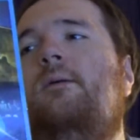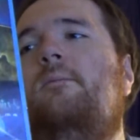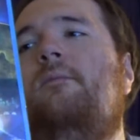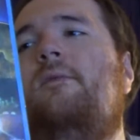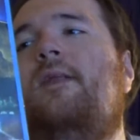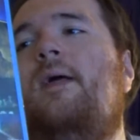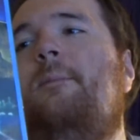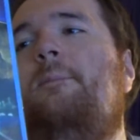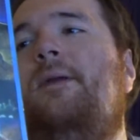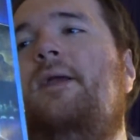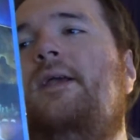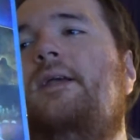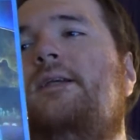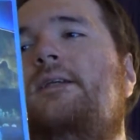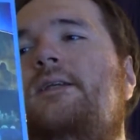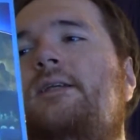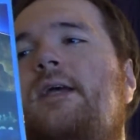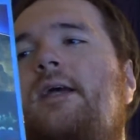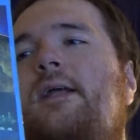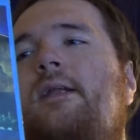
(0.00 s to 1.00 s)
That being
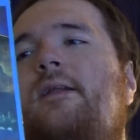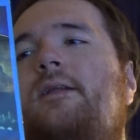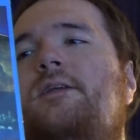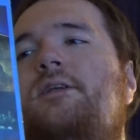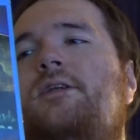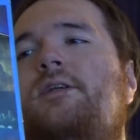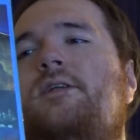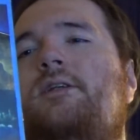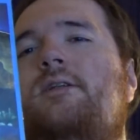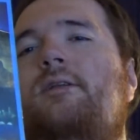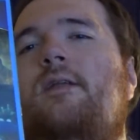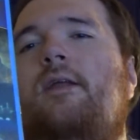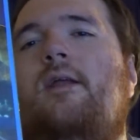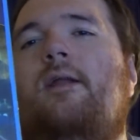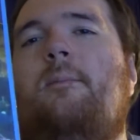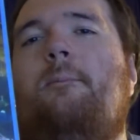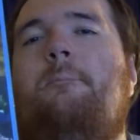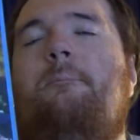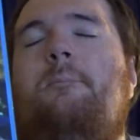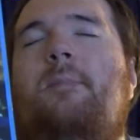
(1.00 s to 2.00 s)
said, it's just
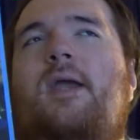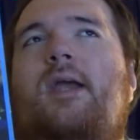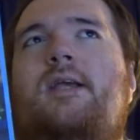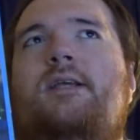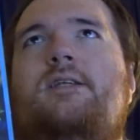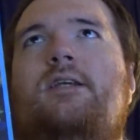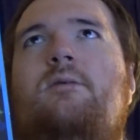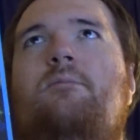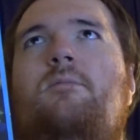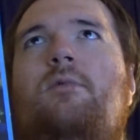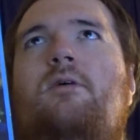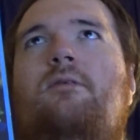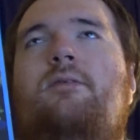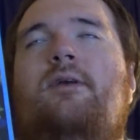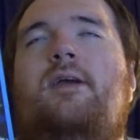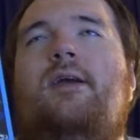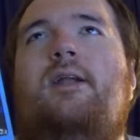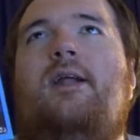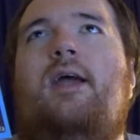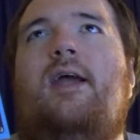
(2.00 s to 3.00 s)
an amazing
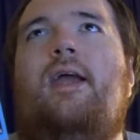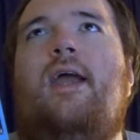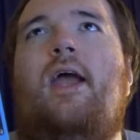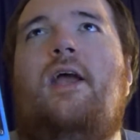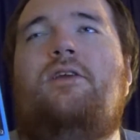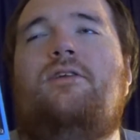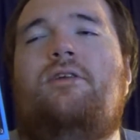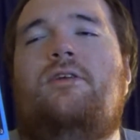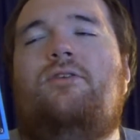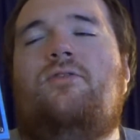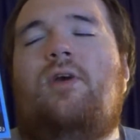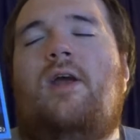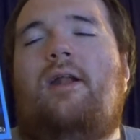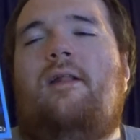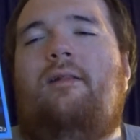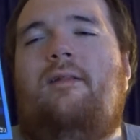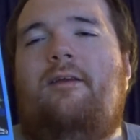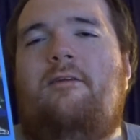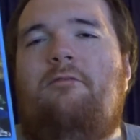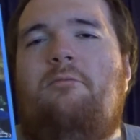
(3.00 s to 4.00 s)
movie, and I actually try
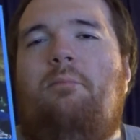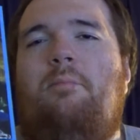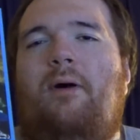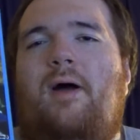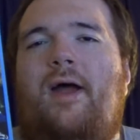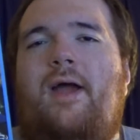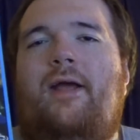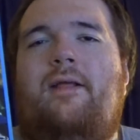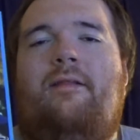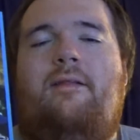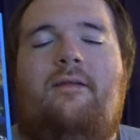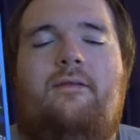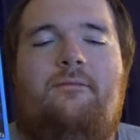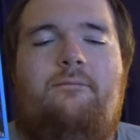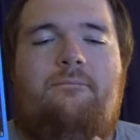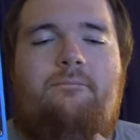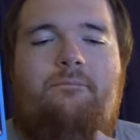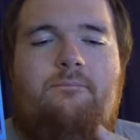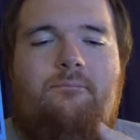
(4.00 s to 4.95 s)
to live by the